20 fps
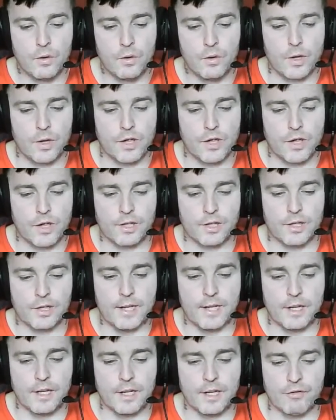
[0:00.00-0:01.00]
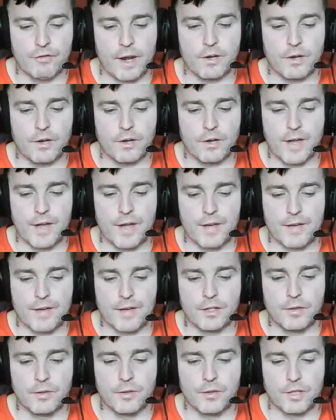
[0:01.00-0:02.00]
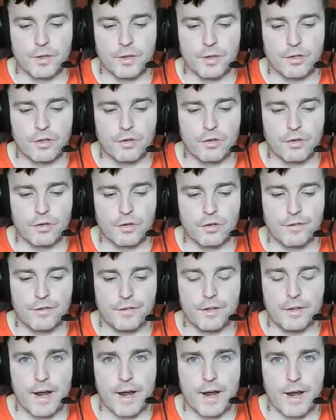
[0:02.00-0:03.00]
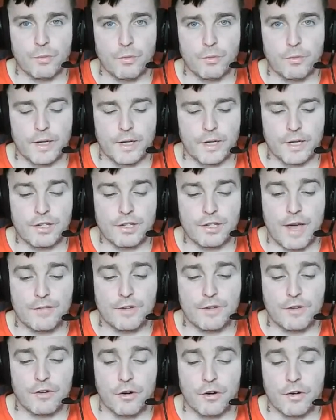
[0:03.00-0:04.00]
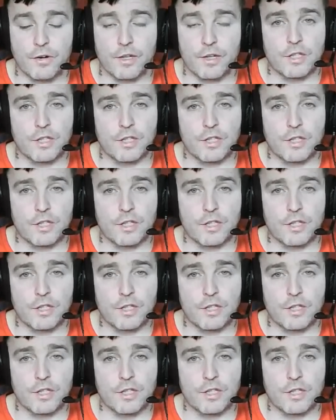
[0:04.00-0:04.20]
I didn't know that either. So every time Curtis Jones has scored, Liverpool have never lost.